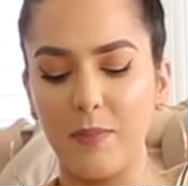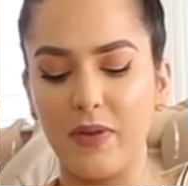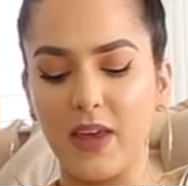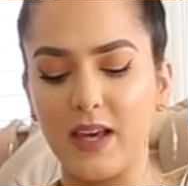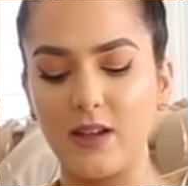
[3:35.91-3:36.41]

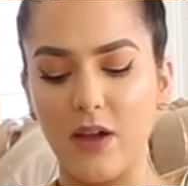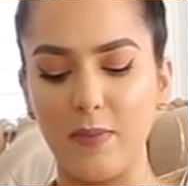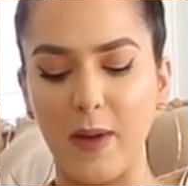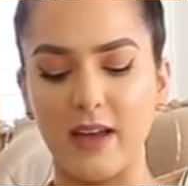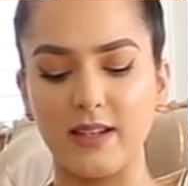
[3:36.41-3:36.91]
But these are
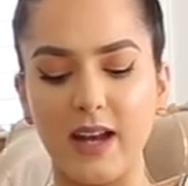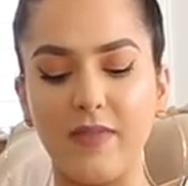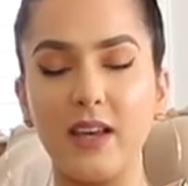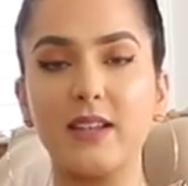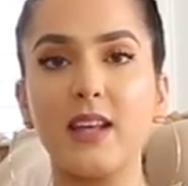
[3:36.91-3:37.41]
the best.
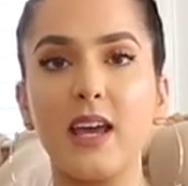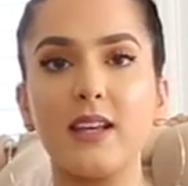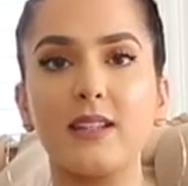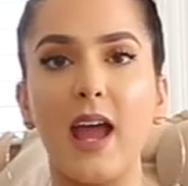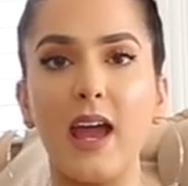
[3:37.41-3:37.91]
And this
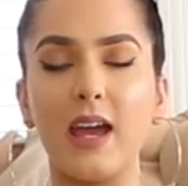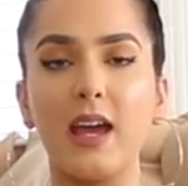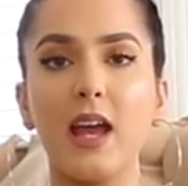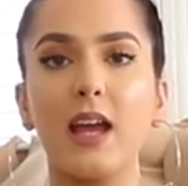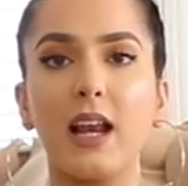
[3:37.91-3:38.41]
is
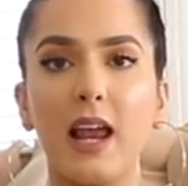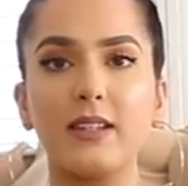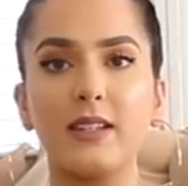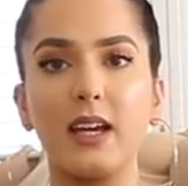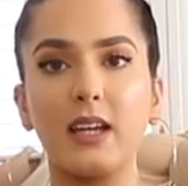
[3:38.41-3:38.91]
a
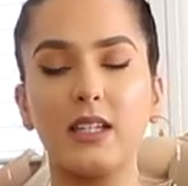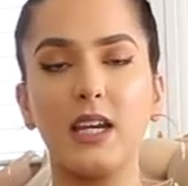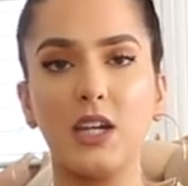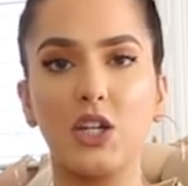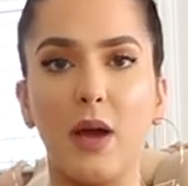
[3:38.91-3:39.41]
classic
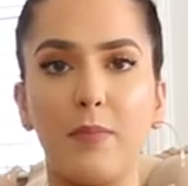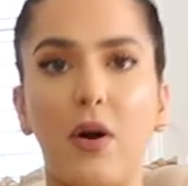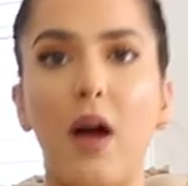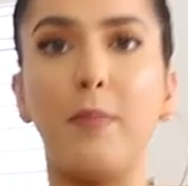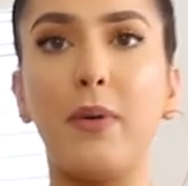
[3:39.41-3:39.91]
t-shirt
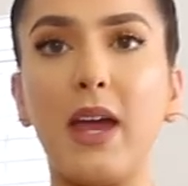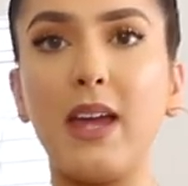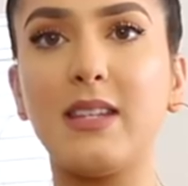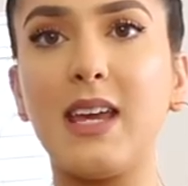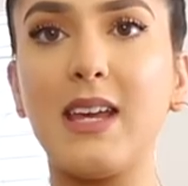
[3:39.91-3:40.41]
bra, but
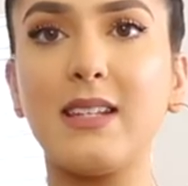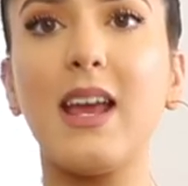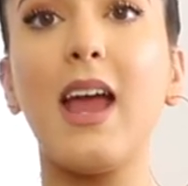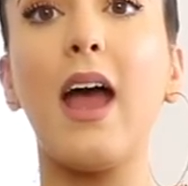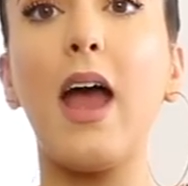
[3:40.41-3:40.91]
it is
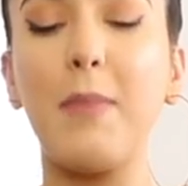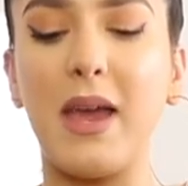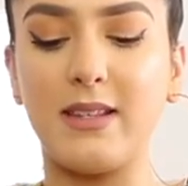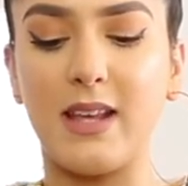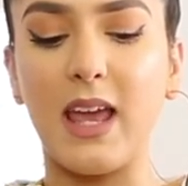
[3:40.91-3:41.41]

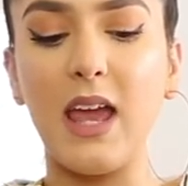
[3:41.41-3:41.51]
amazing.